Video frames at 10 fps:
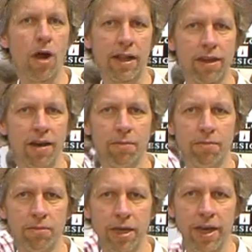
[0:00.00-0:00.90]

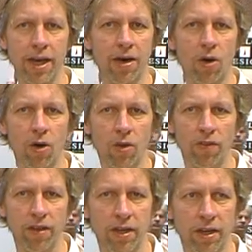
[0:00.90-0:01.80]
welcome here on
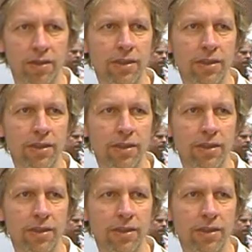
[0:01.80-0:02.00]
the